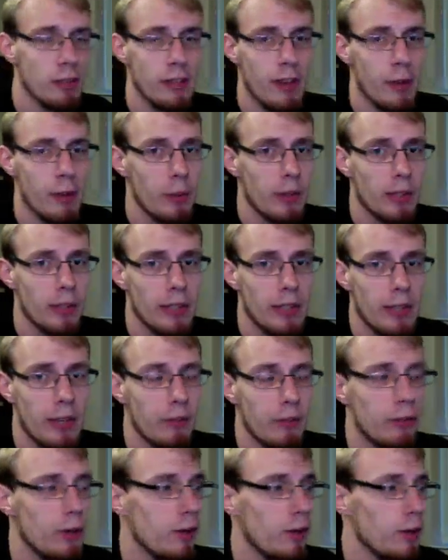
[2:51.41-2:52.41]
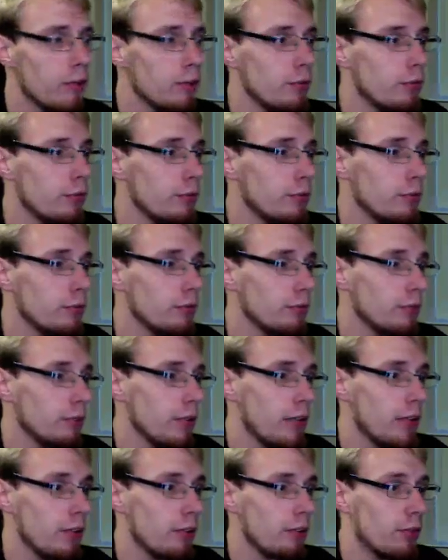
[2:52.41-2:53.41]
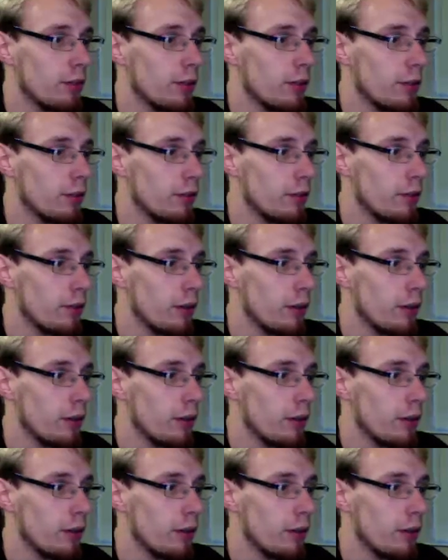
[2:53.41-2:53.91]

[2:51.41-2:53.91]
that we can get rid of gets rid of